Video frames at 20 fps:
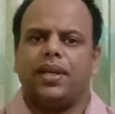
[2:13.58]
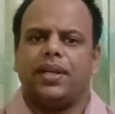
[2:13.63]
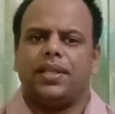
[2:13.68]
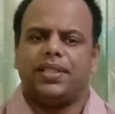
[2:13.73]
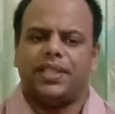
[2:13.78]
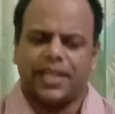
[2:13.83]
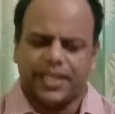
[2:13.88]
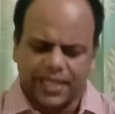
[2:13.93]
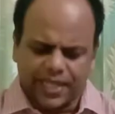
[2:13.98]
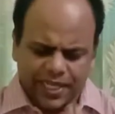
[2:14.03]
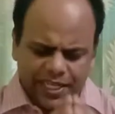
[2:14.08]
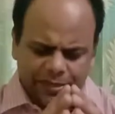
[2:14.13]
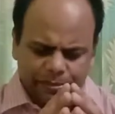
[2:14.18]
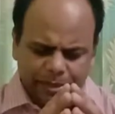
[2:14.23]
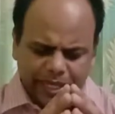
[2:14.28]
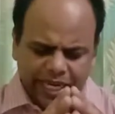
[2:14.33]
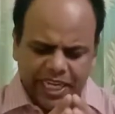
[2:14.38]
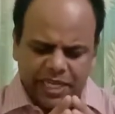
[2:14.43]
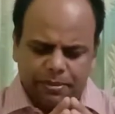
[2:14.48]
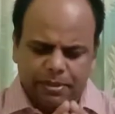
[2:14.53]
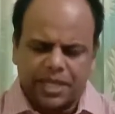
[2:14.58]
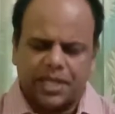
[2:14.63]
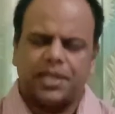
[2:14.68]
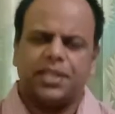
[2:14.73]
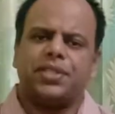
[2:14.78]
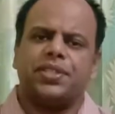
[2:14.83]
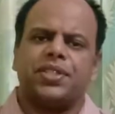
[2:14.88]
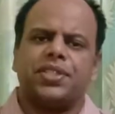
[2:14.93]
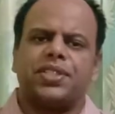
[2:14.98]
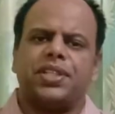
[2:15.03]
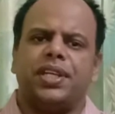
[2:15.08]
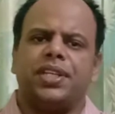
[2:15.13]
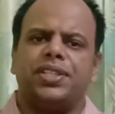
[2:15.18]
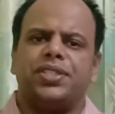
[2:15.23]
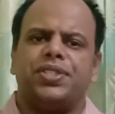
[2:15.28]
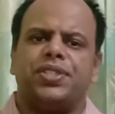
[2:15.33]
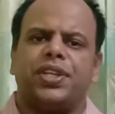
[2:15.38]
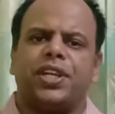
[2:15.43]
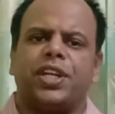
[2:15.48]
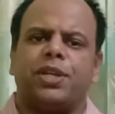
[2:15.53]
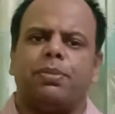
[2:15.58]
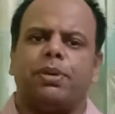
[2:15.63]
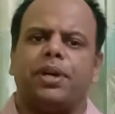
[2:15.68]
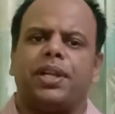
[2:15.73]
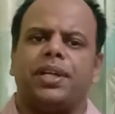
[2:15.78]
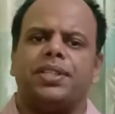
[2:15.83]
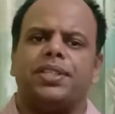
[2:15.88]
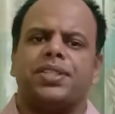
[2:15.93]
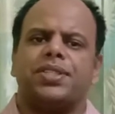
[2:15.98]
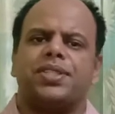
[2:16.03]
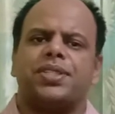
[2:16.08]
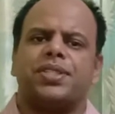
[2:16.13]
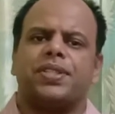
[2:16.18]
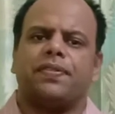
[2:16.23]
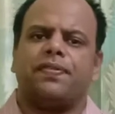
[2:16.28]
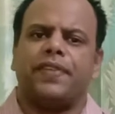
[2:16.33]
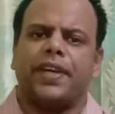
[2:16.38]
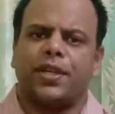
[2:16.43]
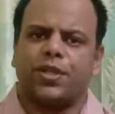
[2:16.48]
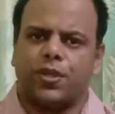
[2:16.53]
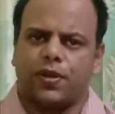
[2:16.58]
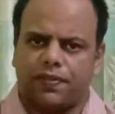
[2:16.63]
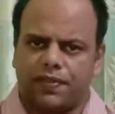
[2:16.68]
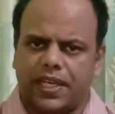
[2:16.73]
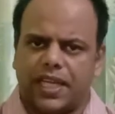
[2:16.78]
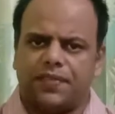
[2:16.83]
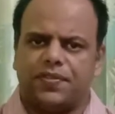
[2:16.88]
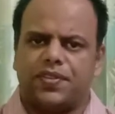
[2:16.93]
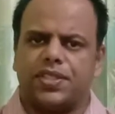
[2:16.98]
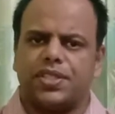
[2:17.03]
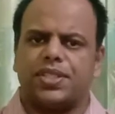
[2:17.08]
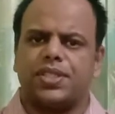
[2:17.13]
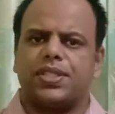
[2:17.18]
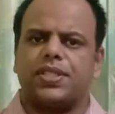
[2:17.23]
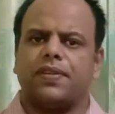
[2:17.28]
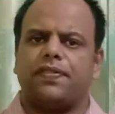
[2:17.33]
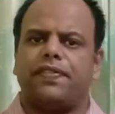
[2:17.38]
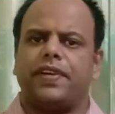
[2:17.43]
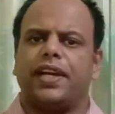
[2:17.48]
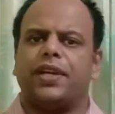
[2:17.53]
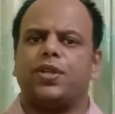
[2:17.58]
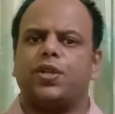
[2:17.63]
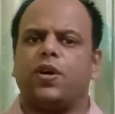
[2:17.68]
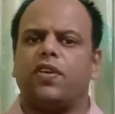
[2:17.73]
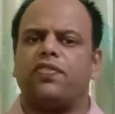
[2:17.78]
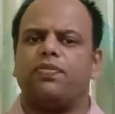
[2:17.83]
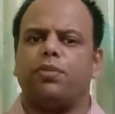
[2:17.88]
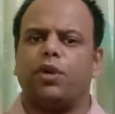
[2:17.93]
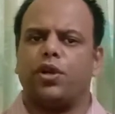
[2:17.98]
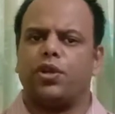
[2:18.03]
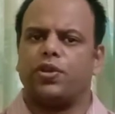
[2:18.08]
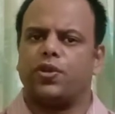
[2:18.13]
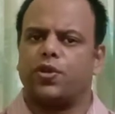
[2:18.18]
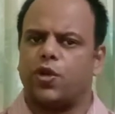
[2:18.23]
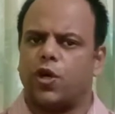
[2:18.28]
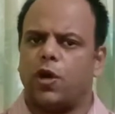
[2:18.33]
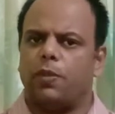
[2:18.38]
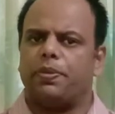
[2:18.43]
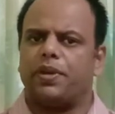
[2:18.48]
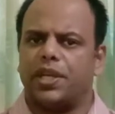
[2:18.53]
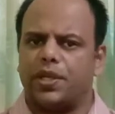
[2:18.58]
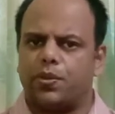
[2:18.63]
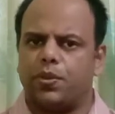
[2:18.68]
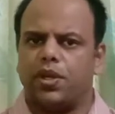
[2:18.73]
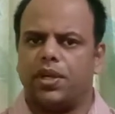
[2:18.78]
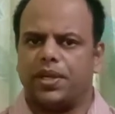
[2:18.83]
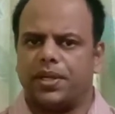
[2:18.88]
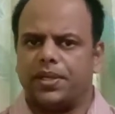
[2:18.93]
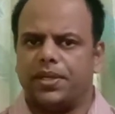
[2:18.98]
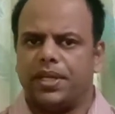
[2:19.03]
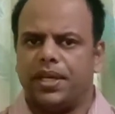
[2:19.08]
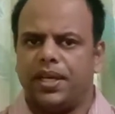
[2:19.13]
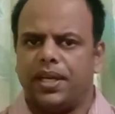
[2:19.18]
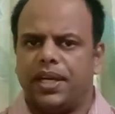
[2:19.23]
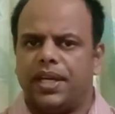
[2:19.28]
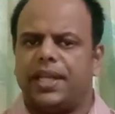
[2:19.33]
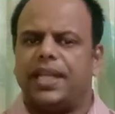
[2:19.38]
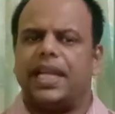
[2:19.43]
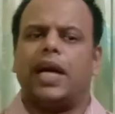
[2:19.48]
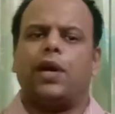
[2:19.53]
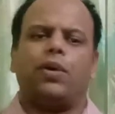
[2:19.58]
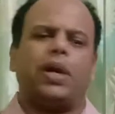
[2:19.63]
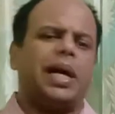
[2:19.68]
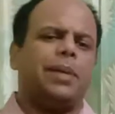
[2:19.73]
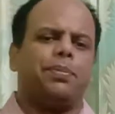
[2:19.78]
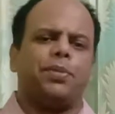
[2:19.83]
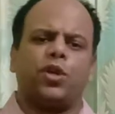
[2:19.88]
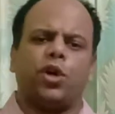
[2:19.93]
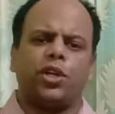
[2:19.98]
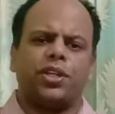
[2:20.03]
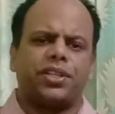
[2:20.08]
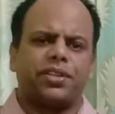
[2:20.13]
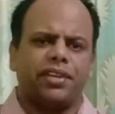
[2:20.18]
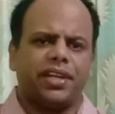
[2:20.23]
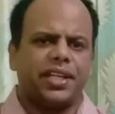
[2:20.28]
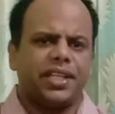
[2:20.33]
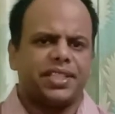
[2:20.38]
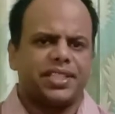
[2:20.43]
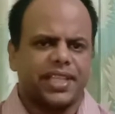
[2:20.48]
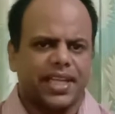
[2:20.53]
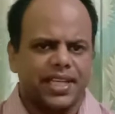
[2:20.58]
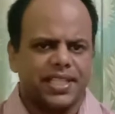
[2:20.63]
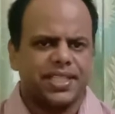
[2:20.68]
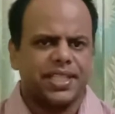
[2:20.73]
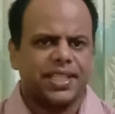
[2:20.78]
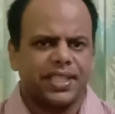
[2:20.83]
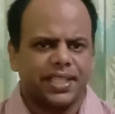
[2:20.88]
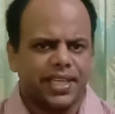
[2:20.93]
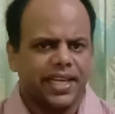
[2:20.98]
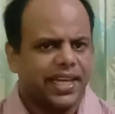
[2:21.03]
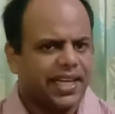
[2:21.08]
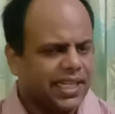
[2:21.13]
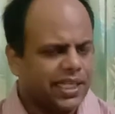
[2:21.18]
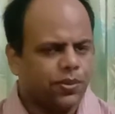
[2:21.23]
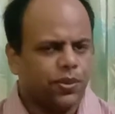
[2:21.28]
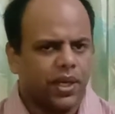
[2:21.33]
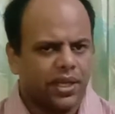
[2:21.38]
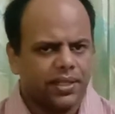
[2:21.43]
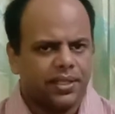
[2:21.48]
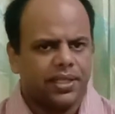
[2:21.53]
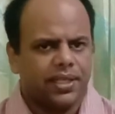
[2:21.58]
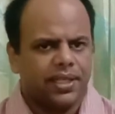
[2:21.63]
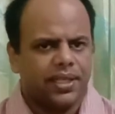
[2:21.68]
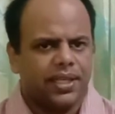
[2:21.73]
There are bad managers, ladies and gentlemen, and this is the fact of life. This is the fact of modern corporate world. Now, I'm not criticizing anyone.